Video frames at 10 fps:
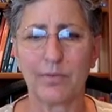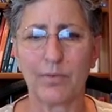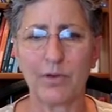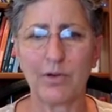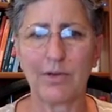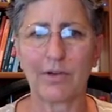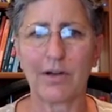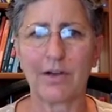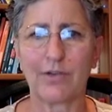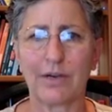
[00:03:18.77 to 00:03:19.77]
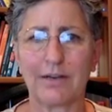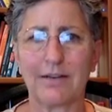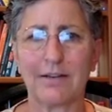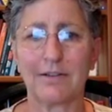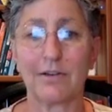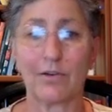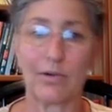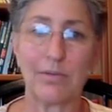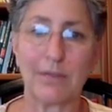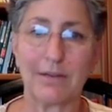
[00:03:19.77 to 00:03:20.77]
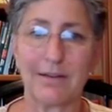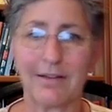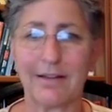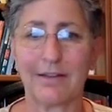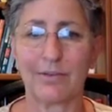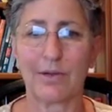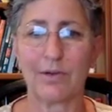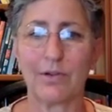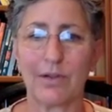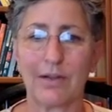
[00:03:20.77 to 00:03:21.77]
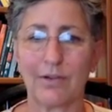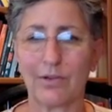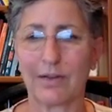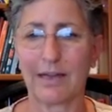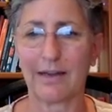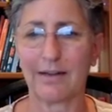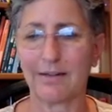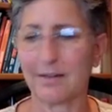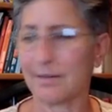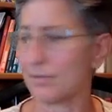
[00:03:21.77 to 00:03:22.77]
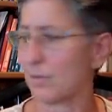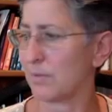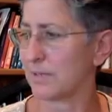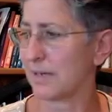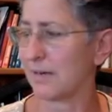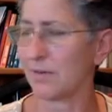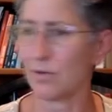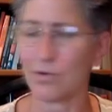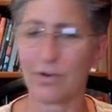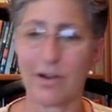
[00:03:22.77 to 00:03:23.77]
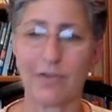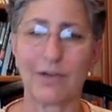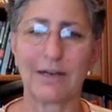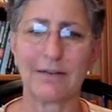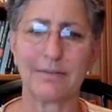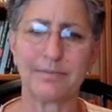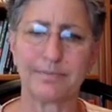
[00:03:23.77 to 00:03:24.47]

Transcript: when you have a contract, it is an agreement, and that's how you look at it. So I would say know your contract.